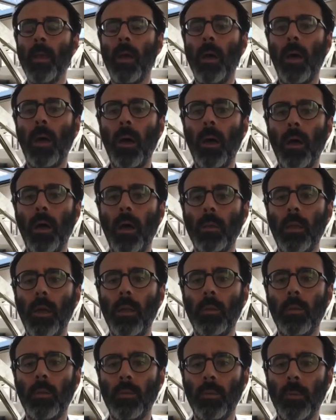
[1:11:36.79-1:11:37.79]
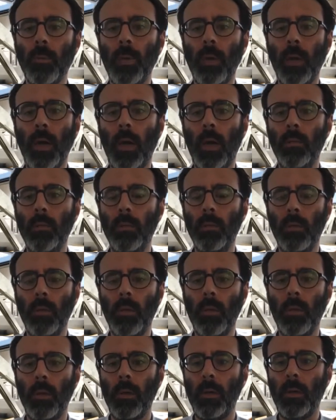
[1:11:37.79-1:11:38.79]
that should be out
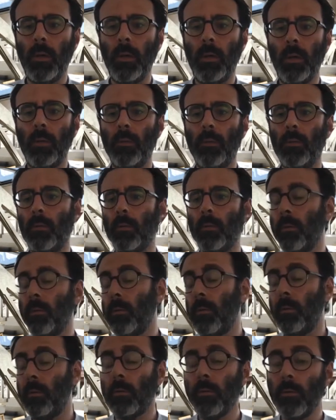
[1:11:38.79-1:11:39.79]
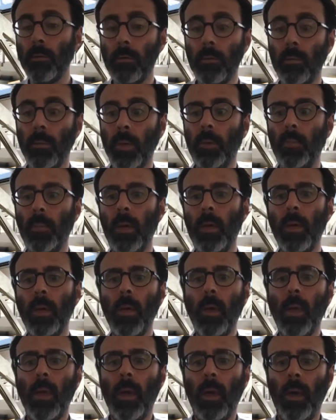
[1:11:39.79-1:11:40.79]
in a year or 2 maybe,
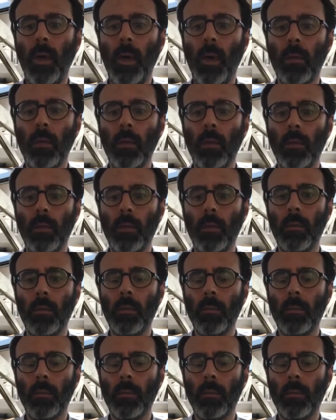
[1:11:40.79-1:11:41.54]
and